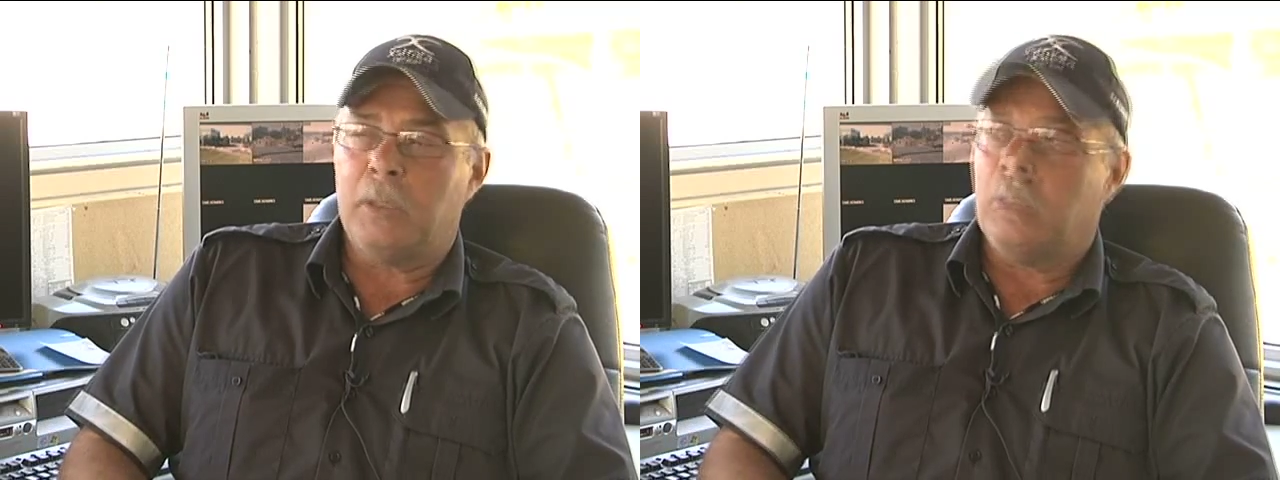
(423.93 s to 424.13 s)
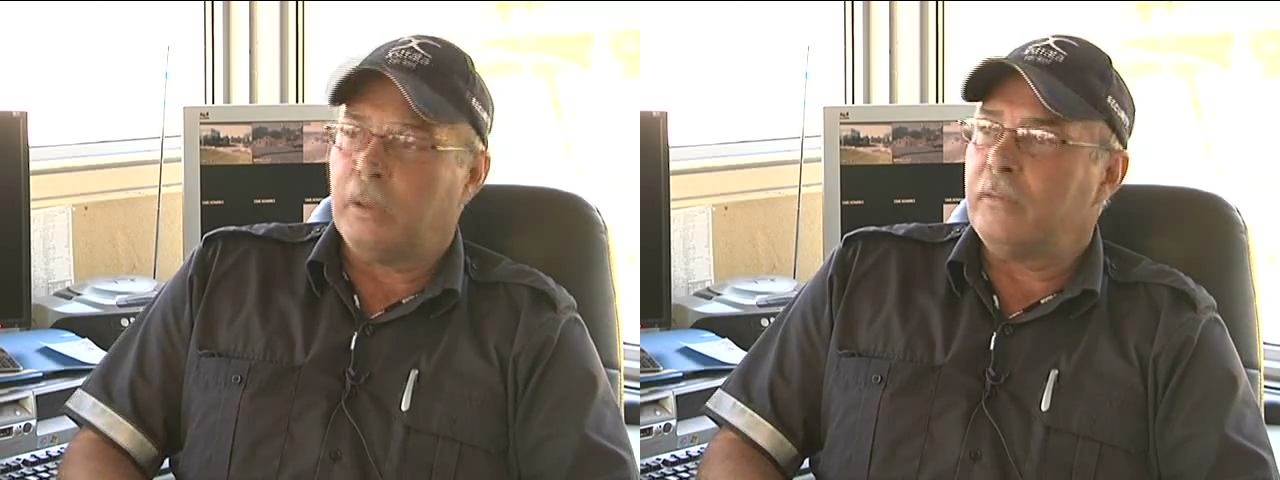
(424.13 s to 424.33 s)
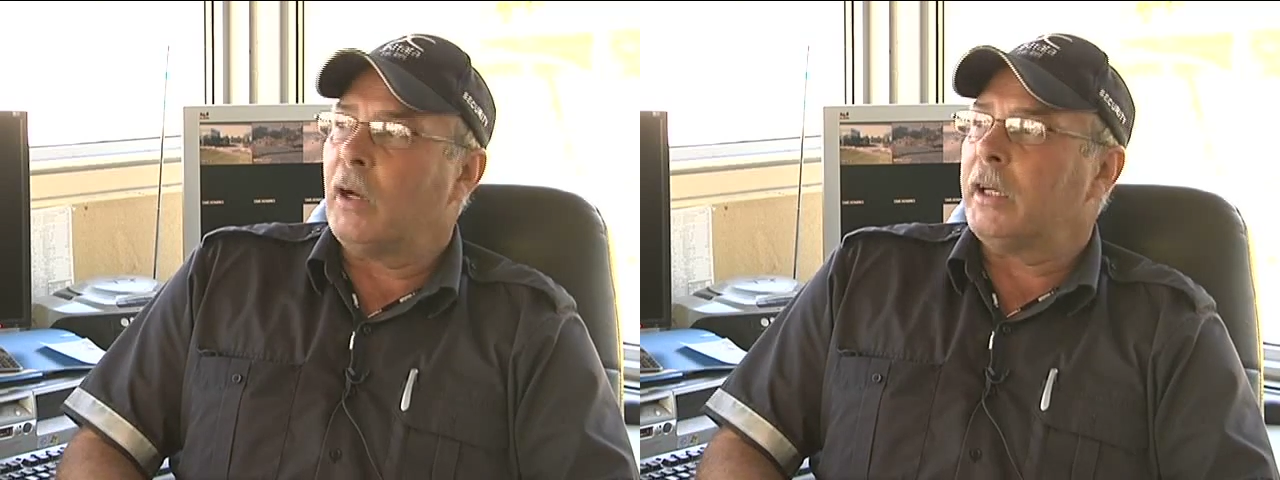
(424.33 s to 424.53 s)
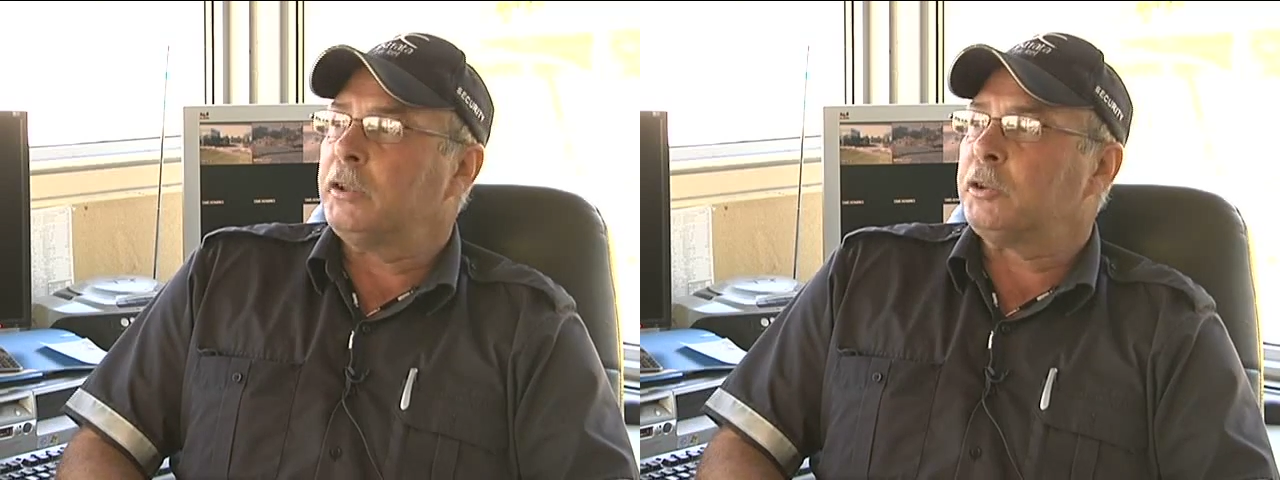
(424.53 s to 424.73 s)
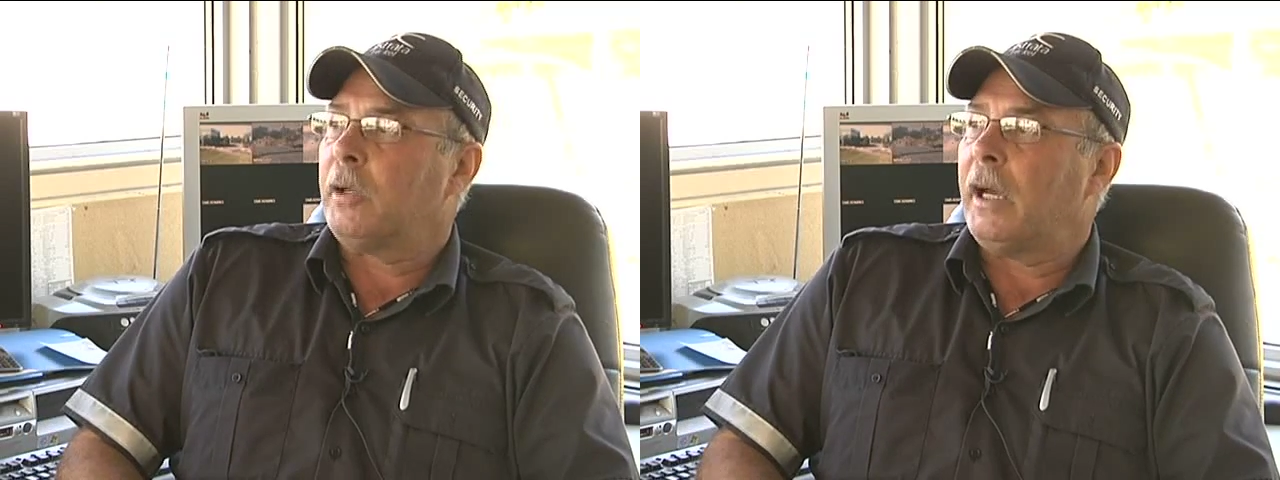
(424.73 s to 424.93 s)
We've got to
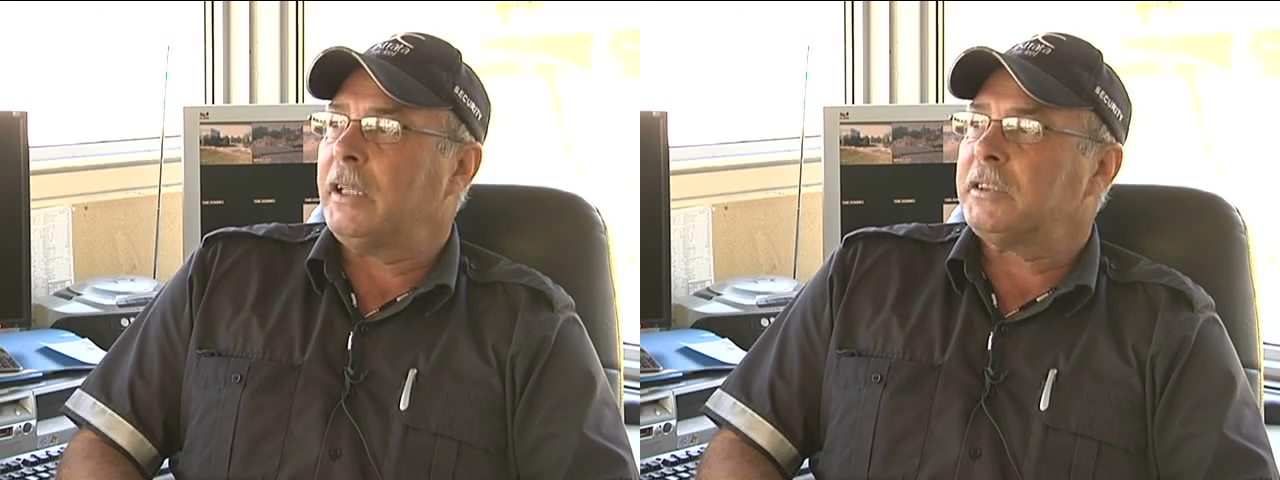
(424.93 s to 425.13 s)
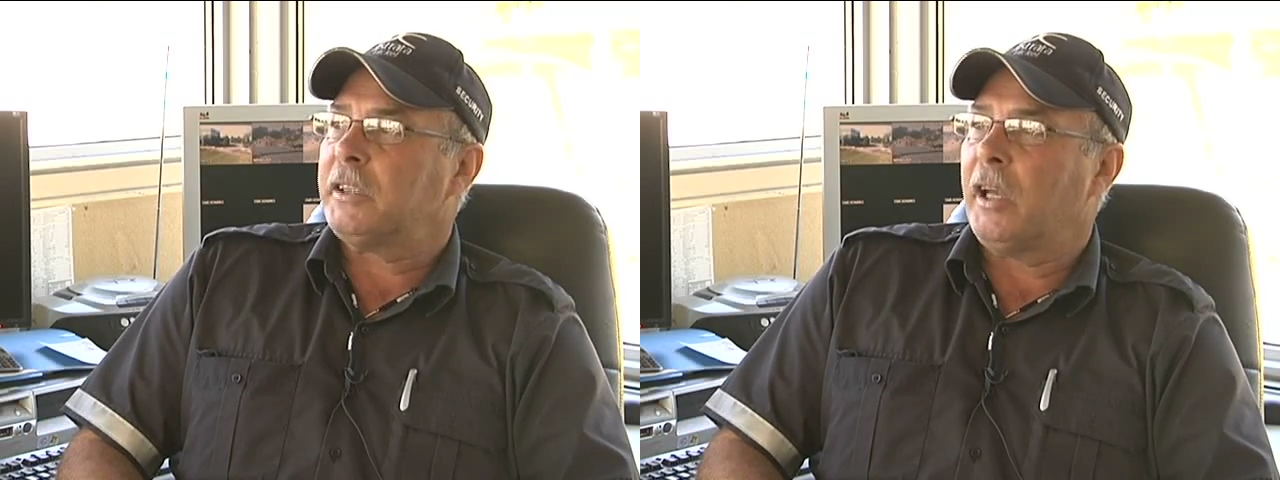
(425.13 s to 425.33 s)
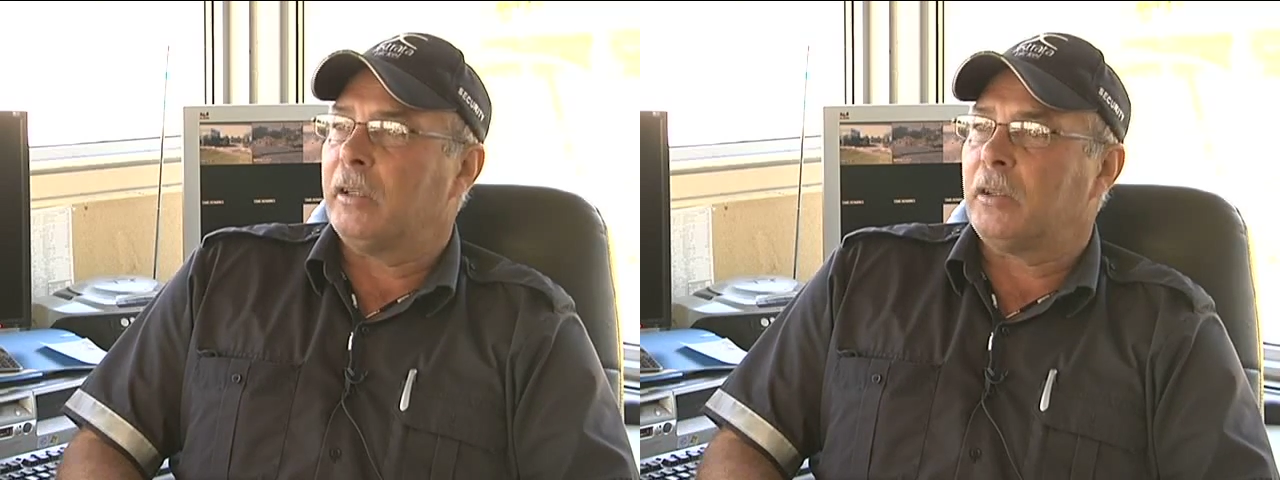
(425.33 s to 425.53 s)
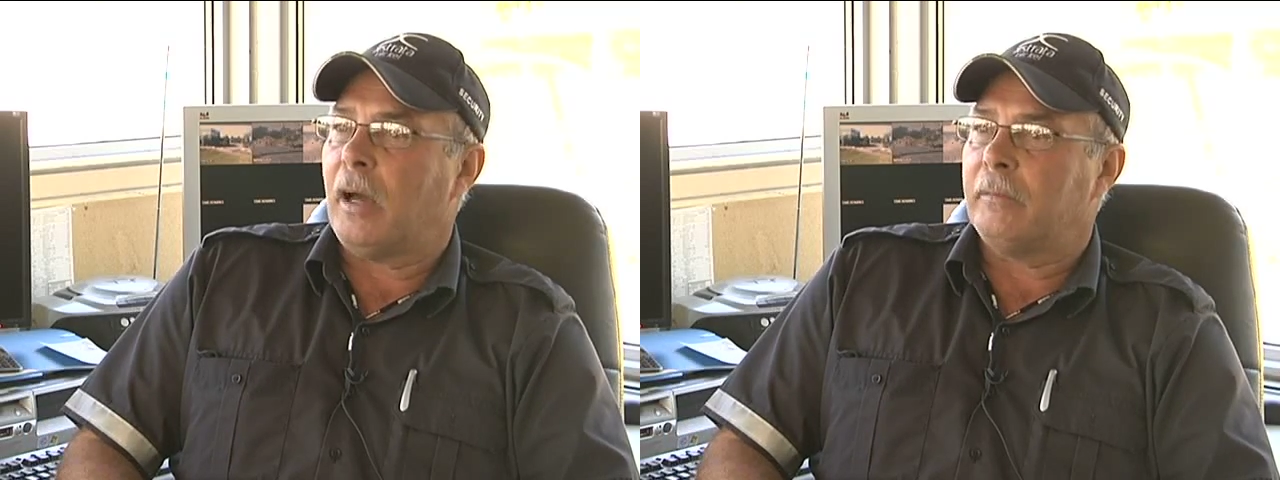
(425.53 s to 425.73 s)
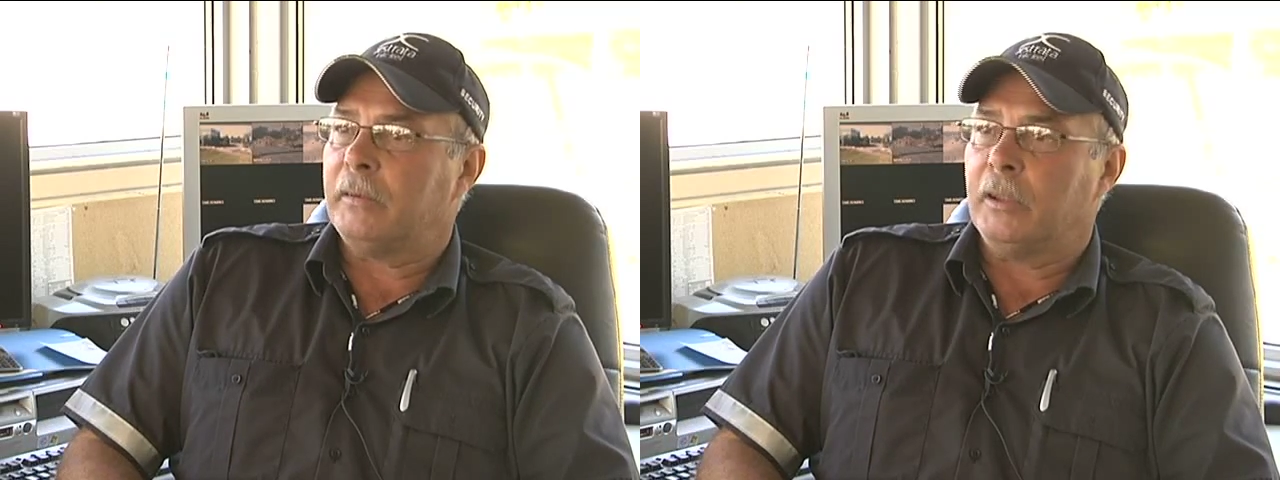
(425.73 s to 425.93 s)
try and stay on
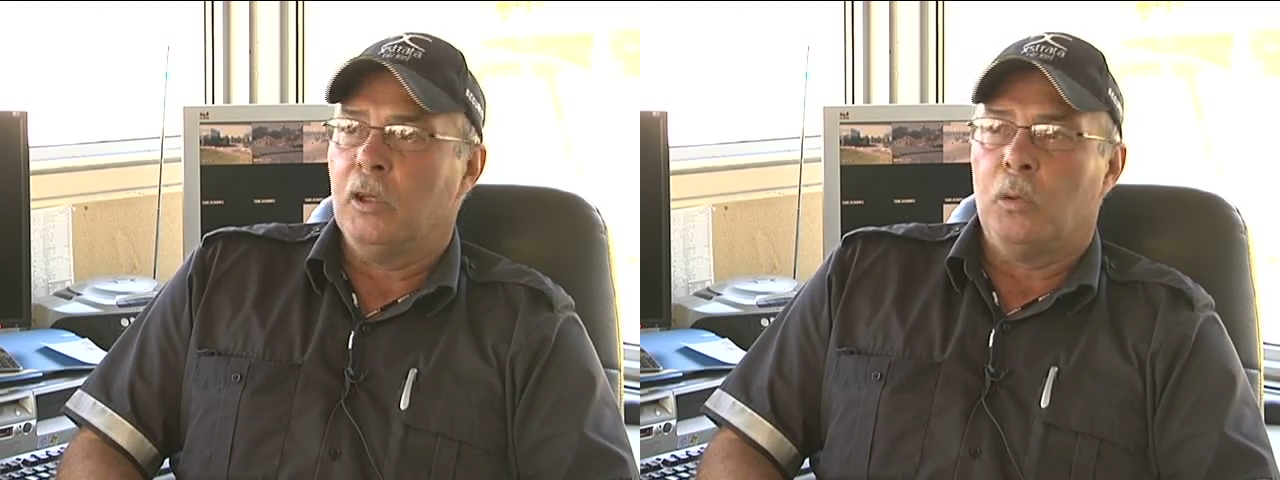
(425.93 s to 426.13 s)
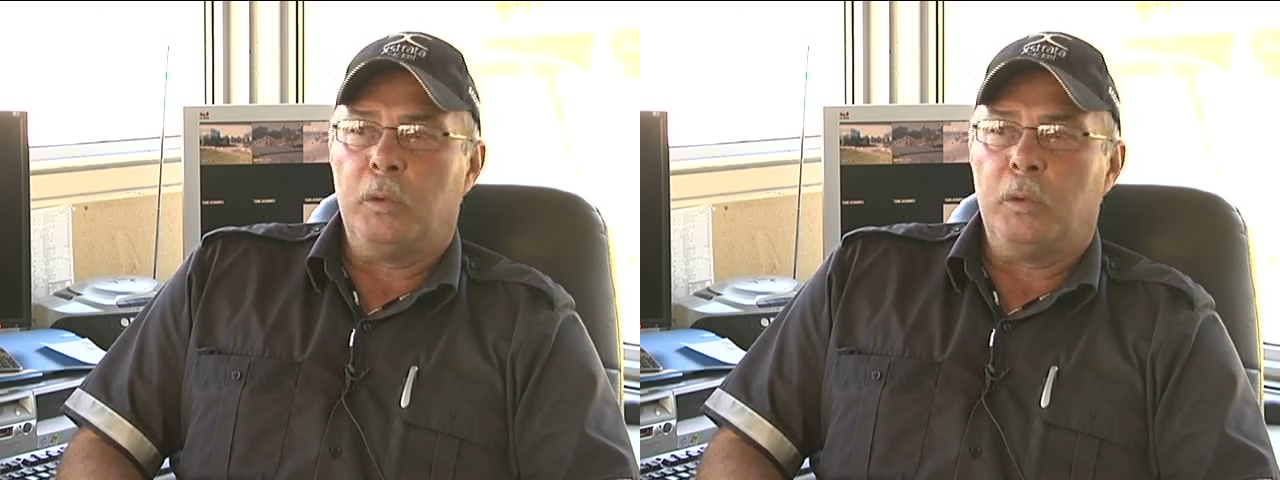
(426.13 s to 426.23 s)
top of it.